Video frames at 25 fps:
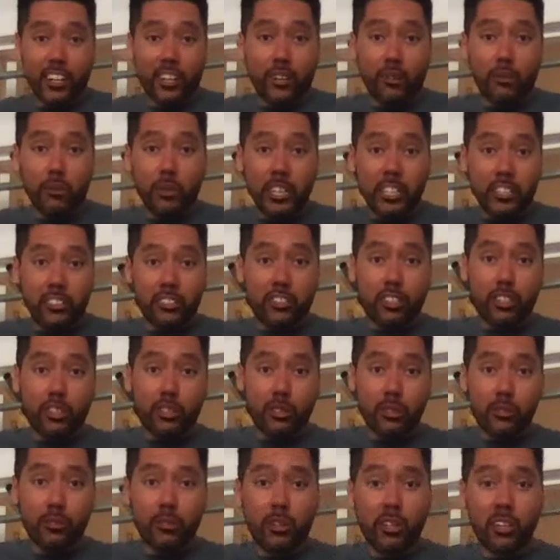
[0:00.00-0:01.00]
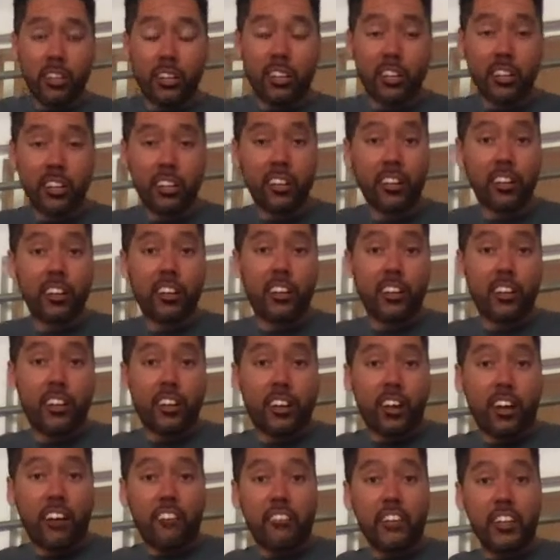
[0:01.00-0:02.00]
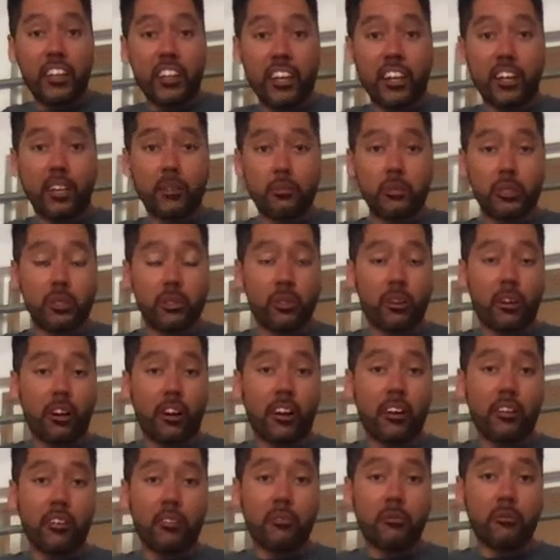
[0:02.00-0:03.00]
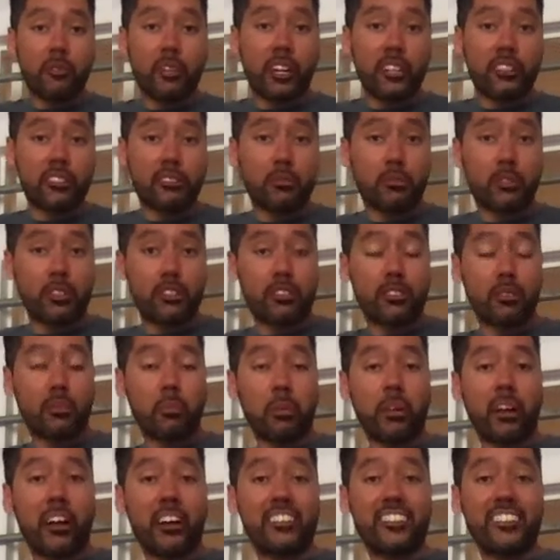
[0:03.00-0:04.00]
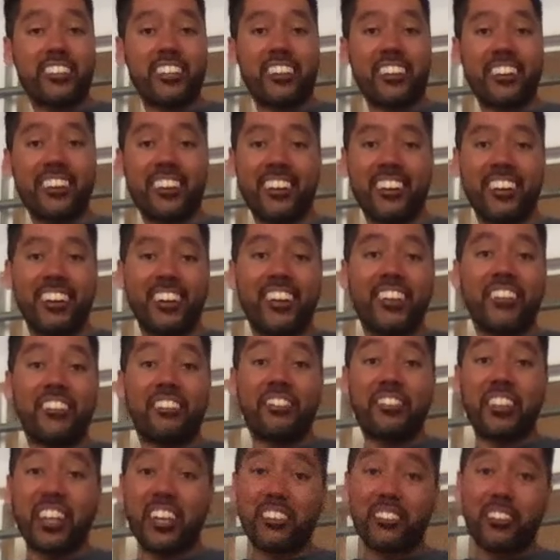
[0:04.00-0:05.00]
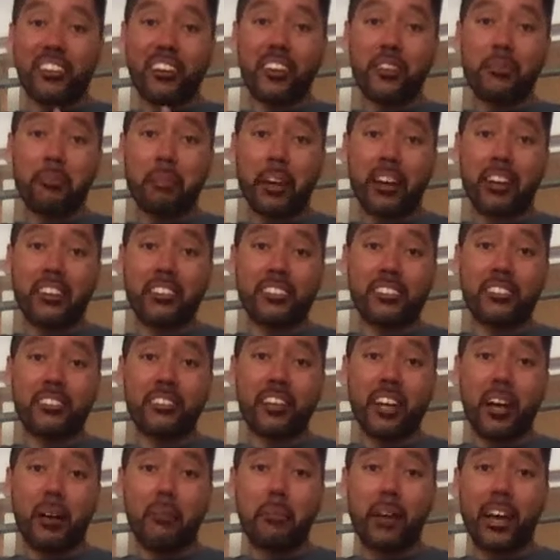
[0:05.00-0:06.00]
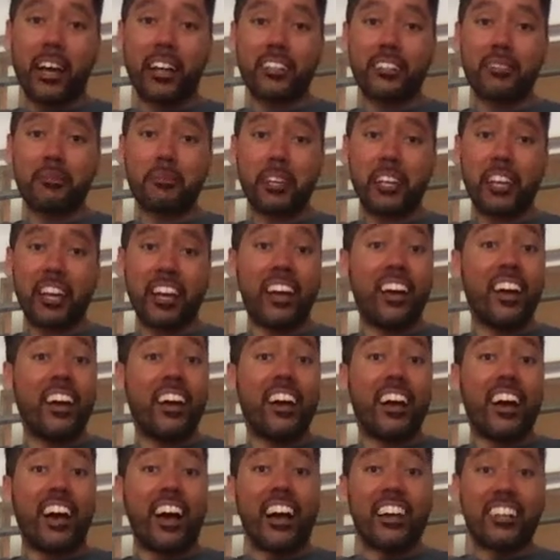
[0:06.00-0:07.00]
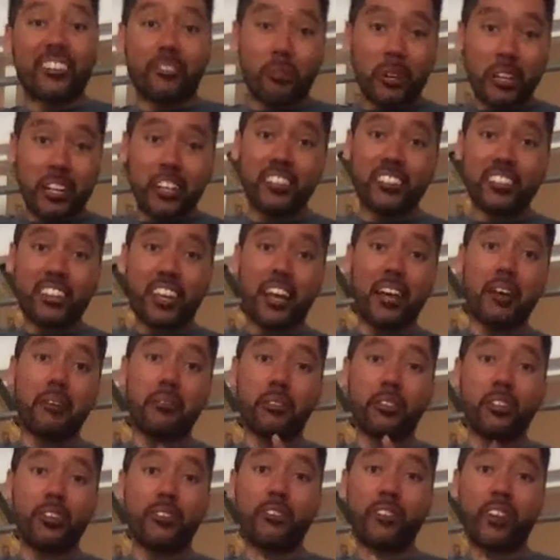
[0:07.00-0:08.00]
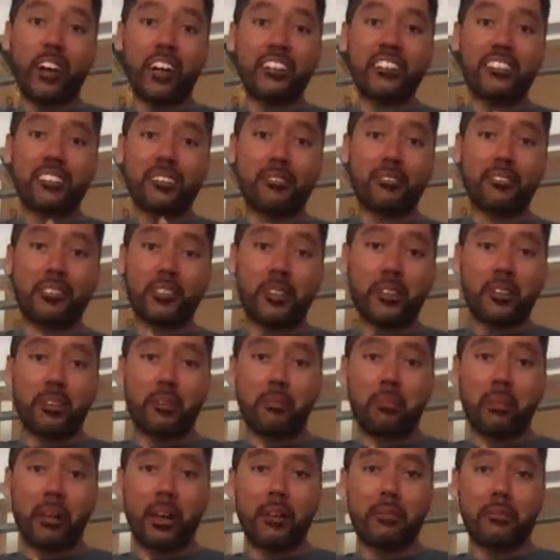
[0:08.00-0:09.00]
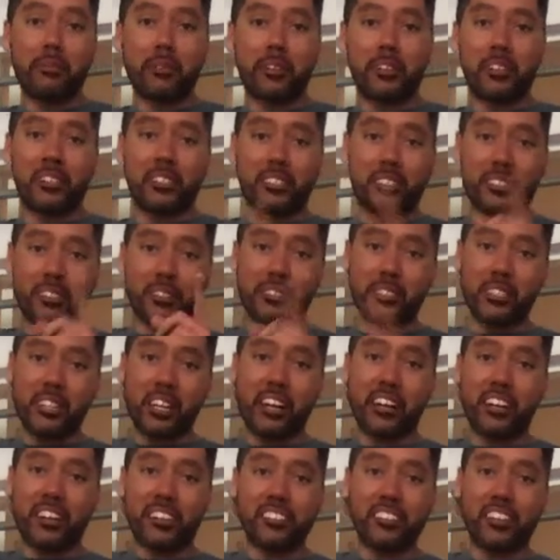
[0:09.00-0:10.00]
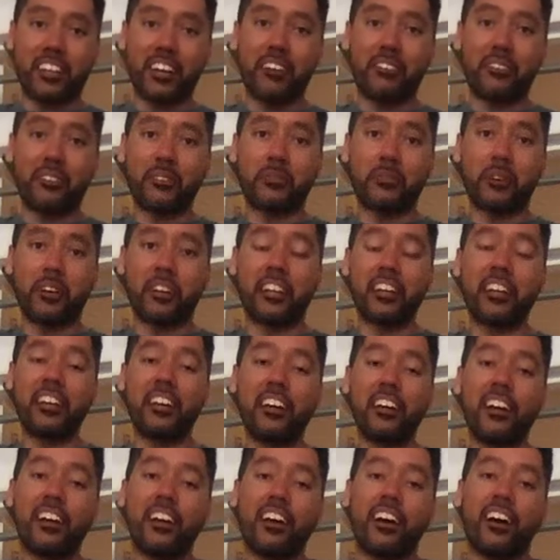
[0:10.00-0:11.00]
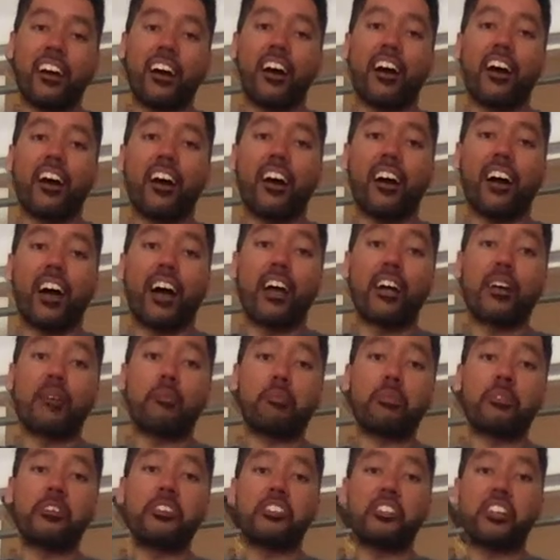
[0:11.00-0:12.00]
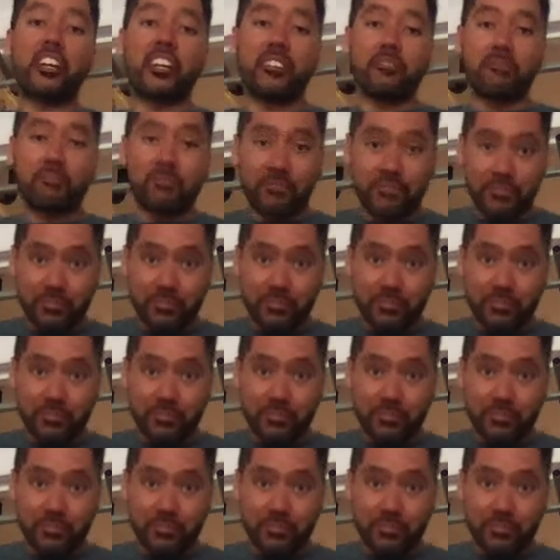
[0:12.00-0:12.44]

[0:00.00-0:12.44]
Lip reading: Week 2, feel like I'm doing all right. We got some good supplies here. Thanks for all the parents who got back to me. I was able to find some toilet paper, so shout out to everyone. I appreciate